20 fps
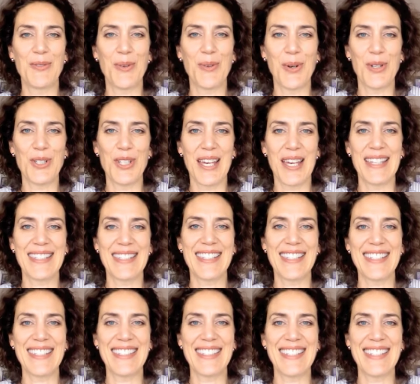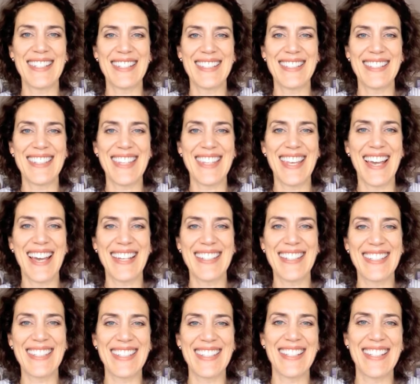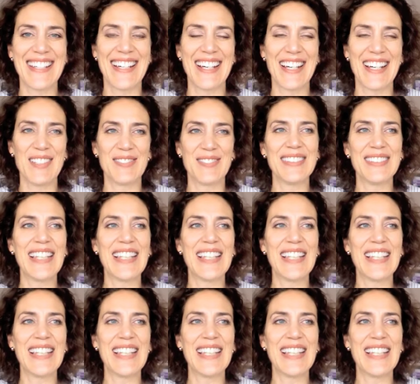for Justice is the idea of